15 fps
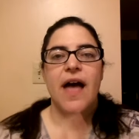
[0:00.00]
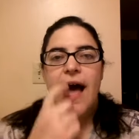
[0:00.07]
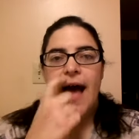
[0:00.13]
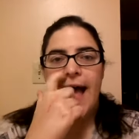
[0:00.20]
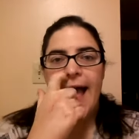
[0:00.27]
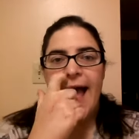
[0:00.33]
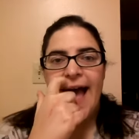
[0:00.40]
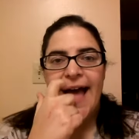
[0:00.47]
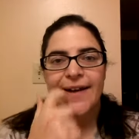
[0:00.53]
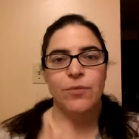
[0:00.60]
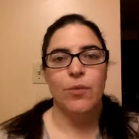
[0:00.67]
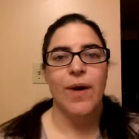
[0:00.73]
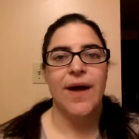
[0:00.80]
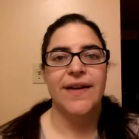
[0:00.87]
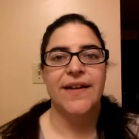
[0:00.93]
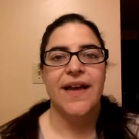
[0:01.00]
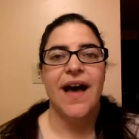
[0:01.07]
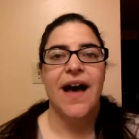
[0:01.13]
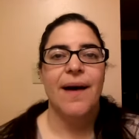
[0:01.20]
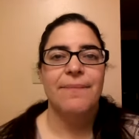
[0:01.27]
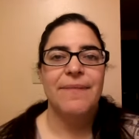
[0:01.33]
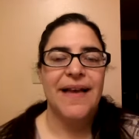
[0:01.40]
I had one
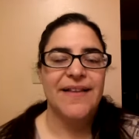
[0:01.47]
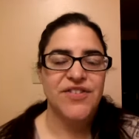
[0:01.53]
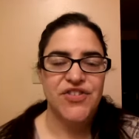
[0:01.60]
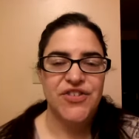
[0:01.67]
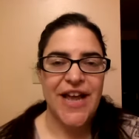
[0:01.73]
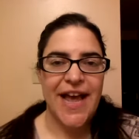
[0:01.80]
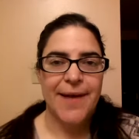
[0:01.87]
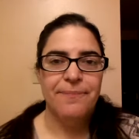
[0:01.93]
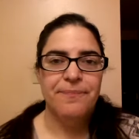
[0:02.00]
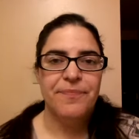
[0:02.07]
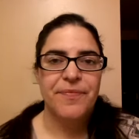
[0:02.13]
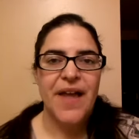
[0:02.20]
yesterday.